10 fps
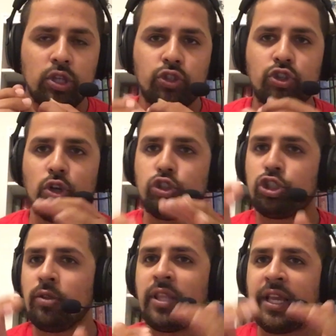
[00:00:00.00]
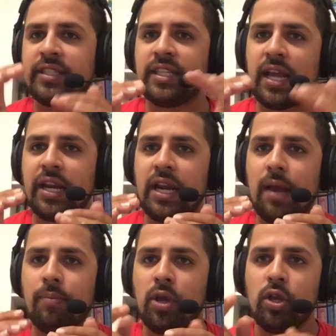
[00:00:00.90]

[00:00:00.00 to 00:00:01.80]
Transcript: so something isn't adding up